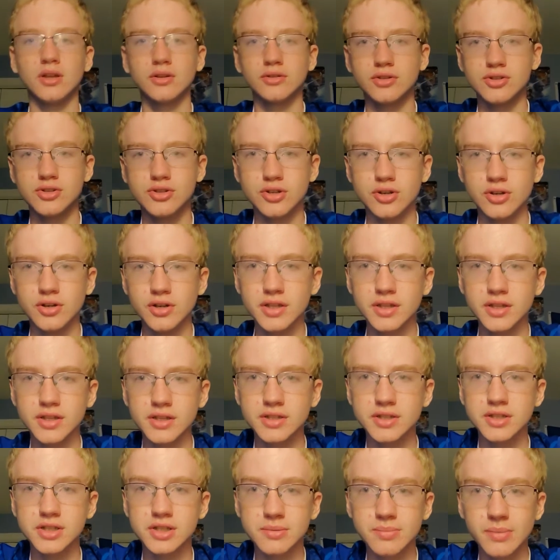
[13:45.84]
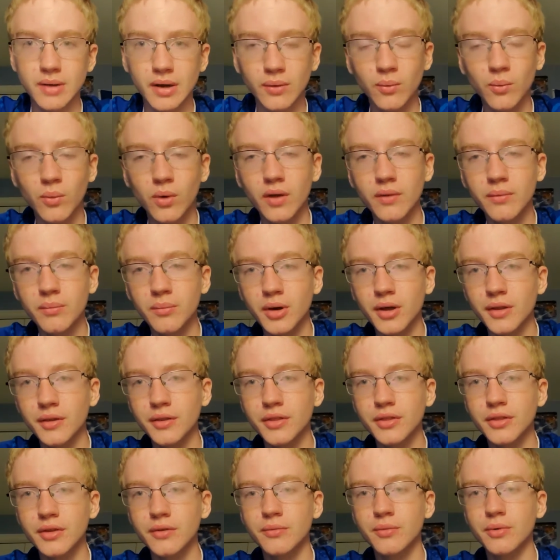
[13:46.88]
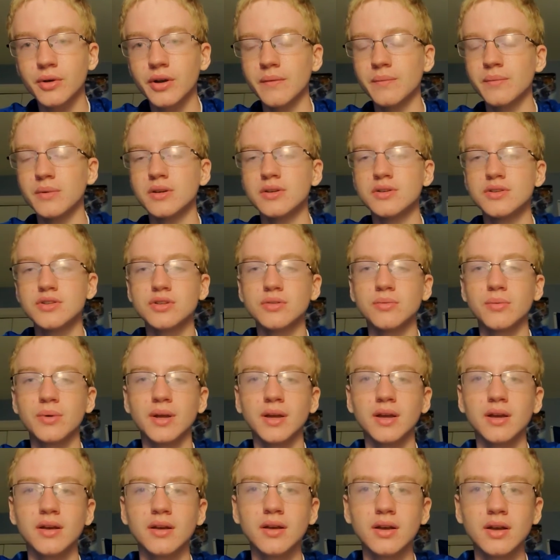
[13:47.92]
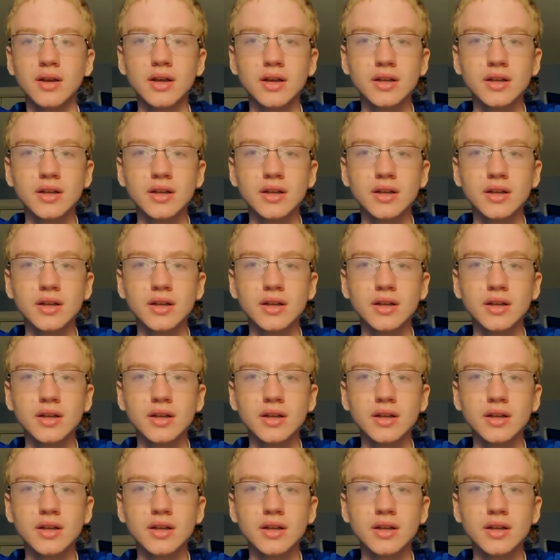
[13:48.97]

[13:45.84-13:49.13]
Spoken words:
the journey. This has been 1 month of what I've been doing.